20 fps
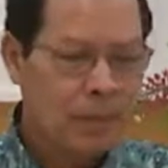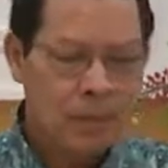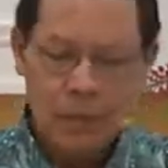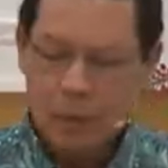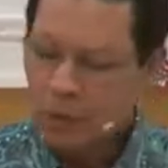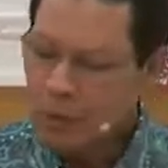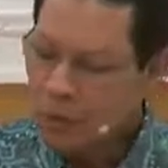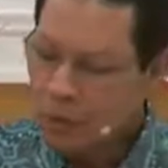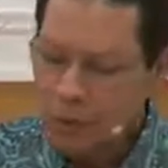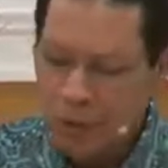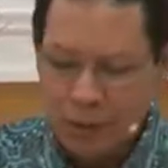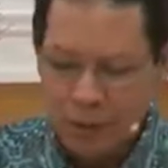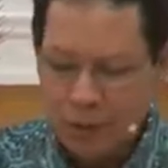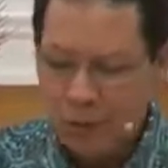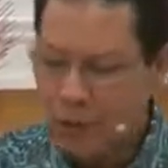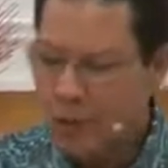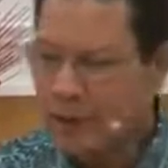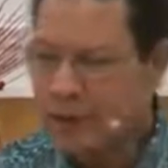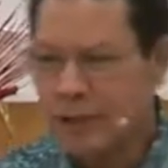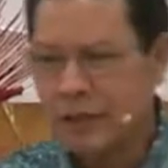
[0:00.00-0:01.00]
Well, you don't have a
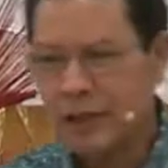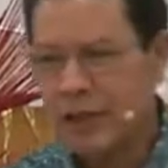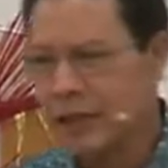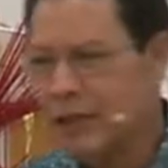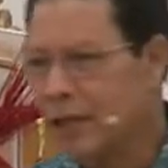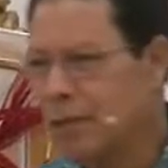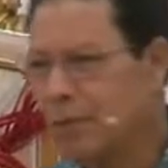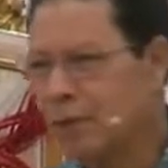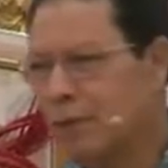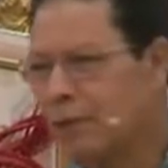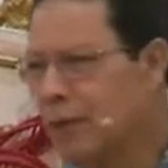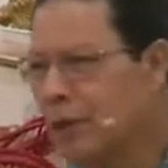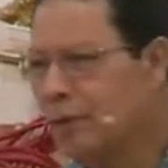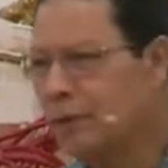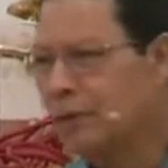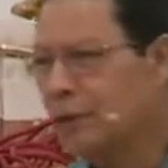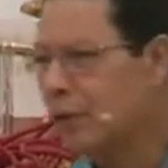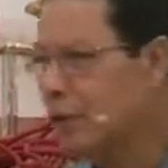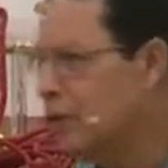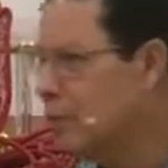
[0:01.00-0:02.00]
right to get angry if you
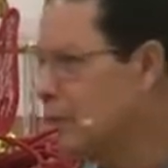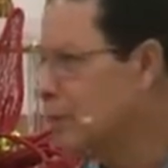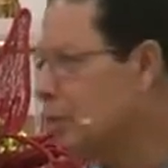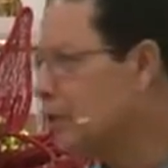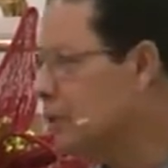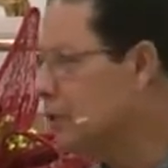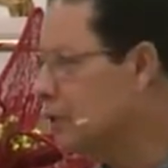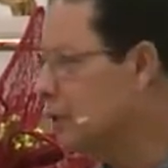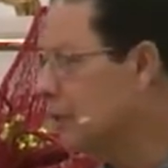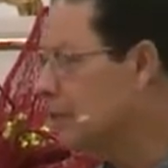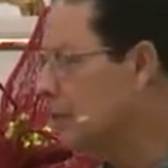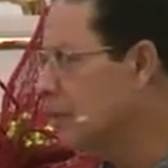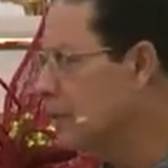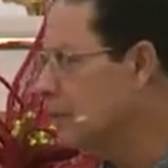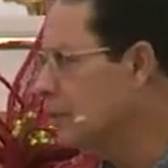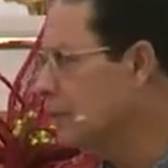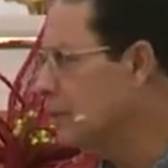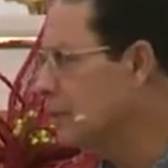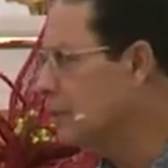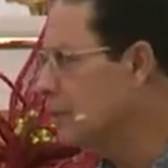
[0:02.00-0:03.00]
haven't taught a person something.
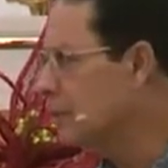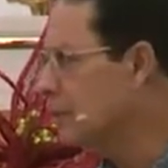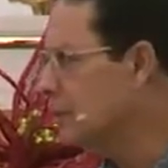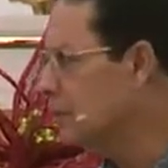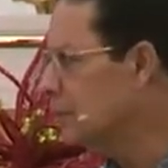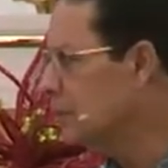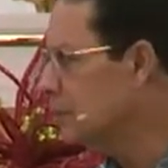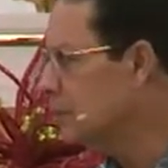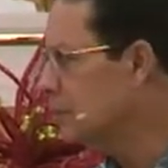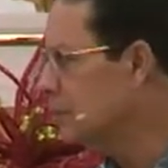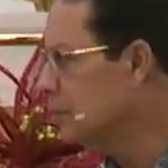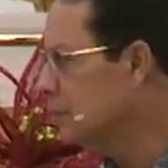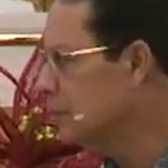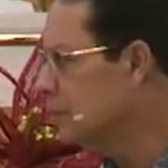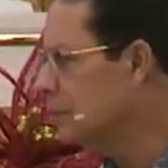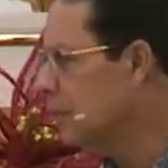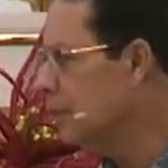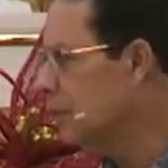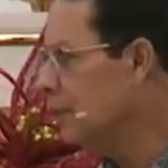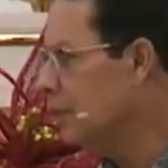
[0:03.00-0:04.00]

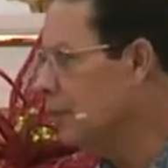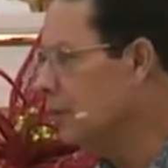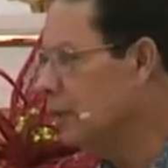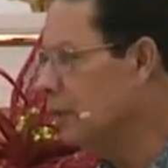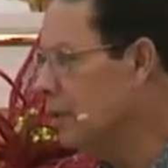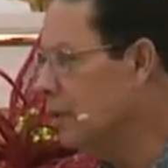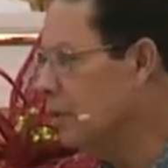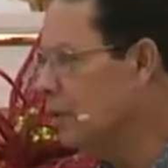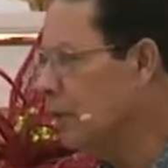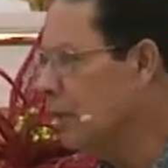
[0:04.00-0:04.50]
Come on now.